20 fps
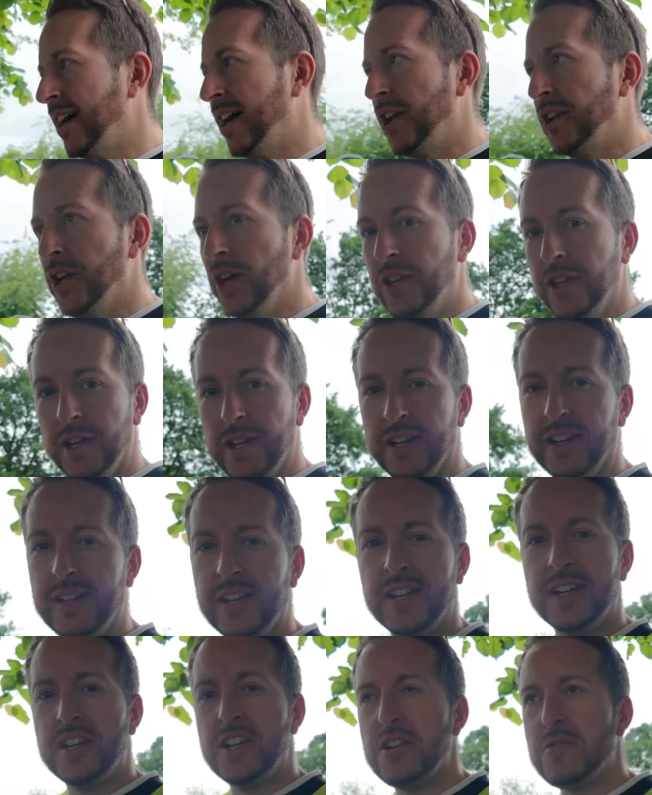another
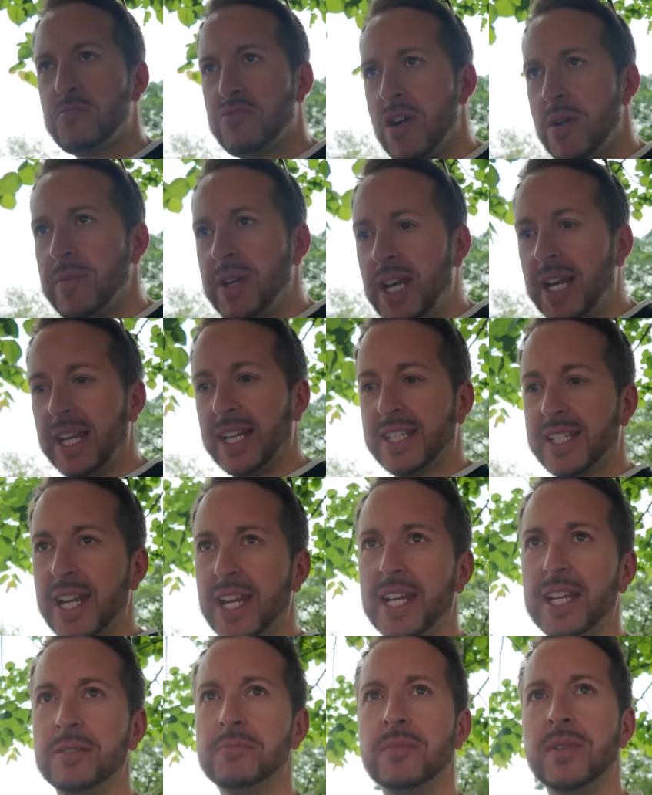Premier League
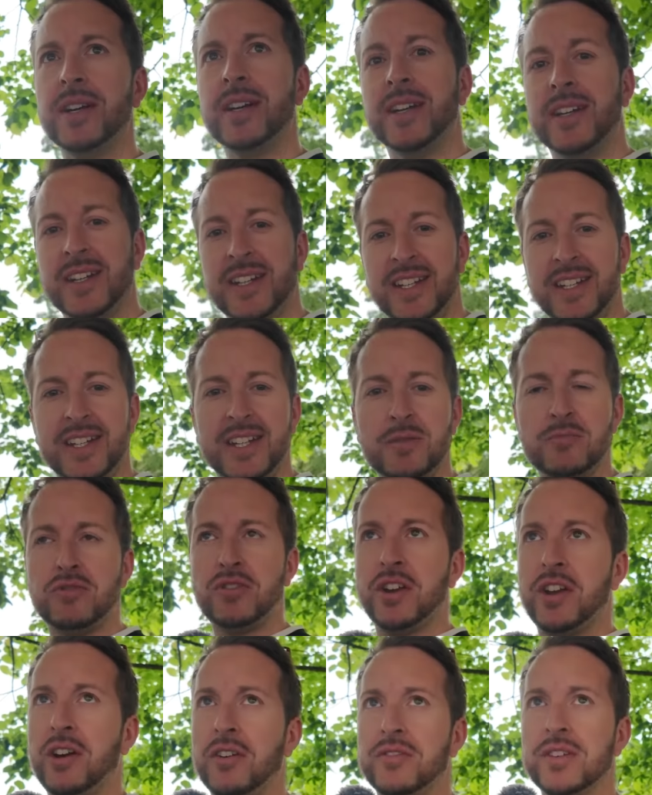team.
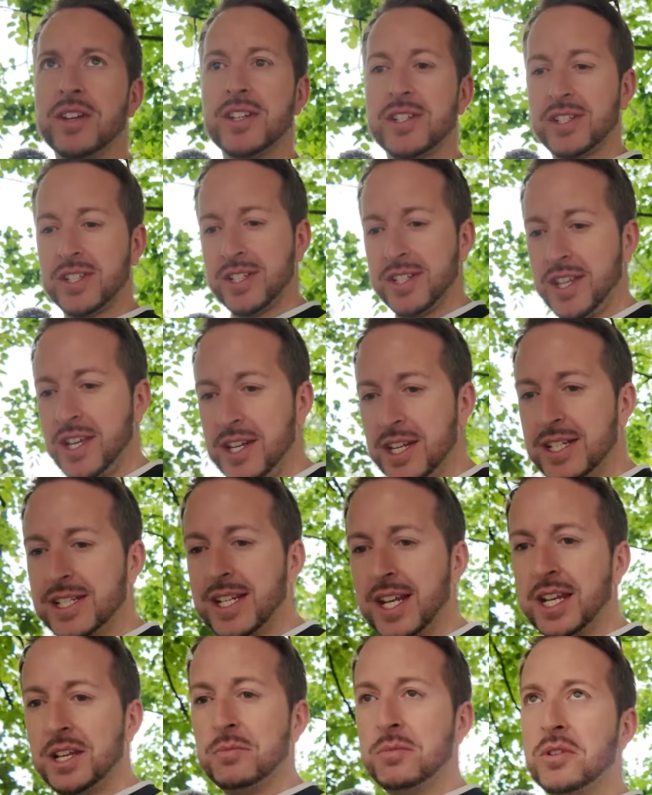Pretty obvious, because the only
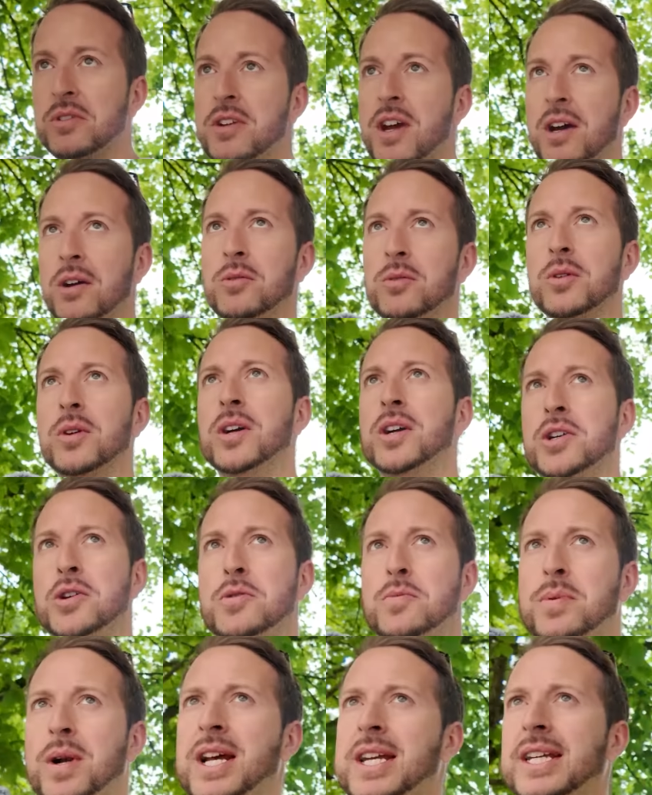team you know
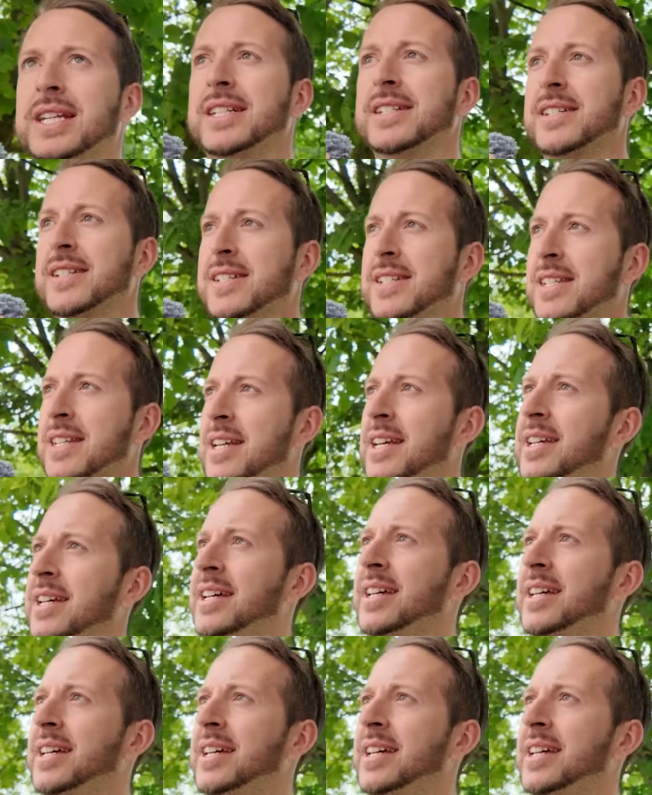who plays